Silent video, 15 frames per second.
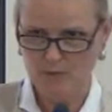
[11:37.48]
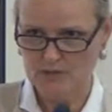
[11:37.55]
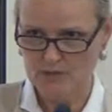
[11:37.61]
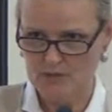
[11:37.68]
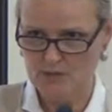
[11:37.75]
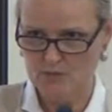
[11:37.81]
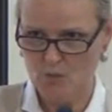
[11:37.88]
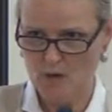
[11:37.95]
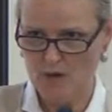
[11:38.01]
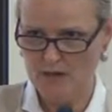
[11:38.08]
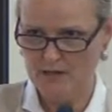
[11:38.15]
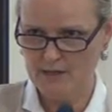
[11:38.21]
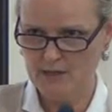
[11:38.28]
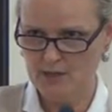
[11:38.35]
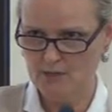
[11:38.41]
which is
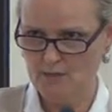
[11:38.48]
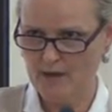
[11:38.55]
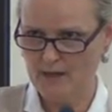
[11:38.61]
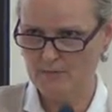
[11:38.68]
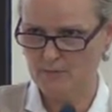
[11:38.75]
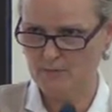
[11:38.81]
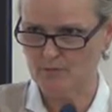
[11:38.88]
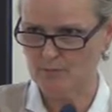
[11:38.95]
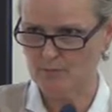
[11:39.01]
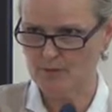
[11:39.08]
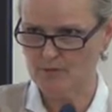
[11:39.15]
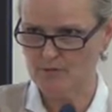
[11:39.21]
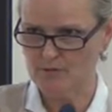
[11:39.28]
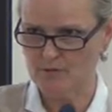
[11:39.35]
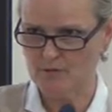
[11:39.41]
why you have a
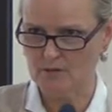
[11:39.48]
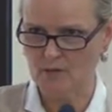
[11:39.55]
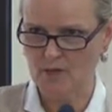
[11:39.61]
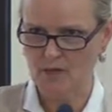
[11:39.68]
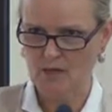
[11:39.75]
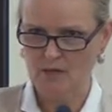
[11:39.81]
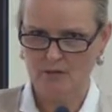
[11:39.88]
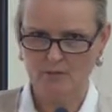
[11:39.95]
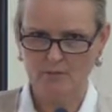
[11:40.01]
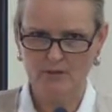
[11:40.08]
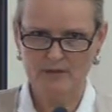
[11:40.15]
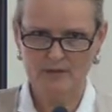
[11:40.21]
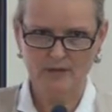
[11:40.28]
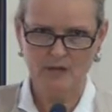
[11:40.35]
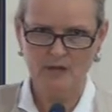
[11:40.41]
proposal
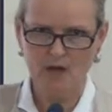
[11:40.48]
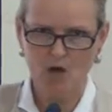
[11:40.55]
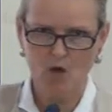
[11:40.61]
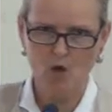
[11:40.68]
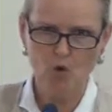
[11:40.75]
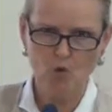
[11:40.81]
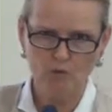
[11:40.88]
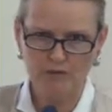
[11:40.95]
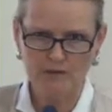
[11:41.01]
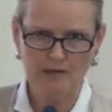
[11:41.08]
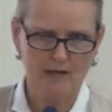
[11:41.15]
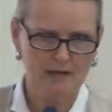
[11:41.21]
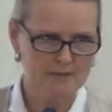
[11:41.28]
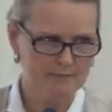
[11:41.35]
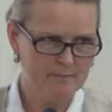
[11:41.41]
with a
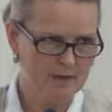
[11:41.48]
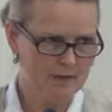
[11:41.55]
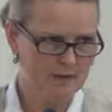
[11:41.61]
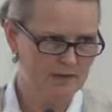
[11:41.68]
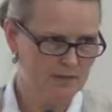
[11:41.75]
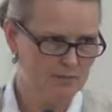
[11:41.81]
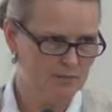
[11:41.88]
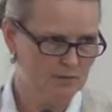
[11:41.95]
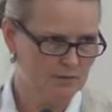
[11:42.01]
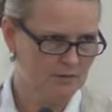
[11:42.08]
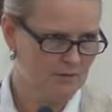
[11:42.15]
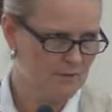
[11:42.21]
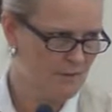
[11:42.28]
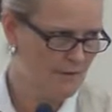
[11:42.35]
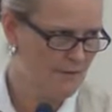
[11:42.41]
wholly
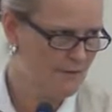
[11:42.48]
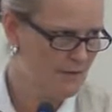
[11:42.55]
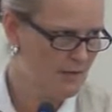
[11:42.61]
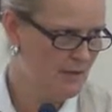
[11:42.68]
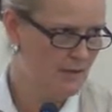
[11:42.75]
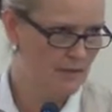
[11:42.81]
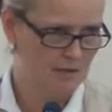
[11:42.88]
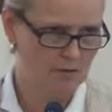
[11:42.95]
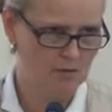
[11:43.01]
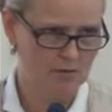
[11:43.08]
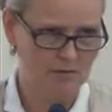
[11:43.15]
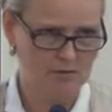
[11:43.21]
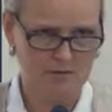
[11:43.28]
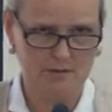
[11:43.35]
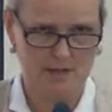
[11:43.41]
unmanageable 17
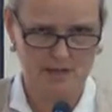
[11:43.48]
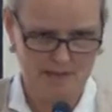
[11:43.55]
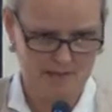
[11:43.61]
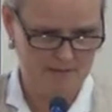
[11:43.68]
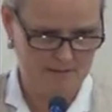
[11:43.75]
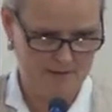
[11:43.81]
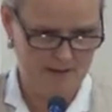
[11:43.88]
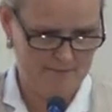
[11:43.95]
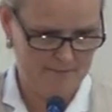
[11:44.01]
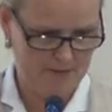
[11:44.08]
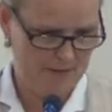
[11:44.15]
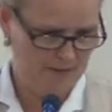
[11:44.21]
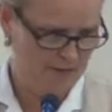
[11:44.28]
goals and, I've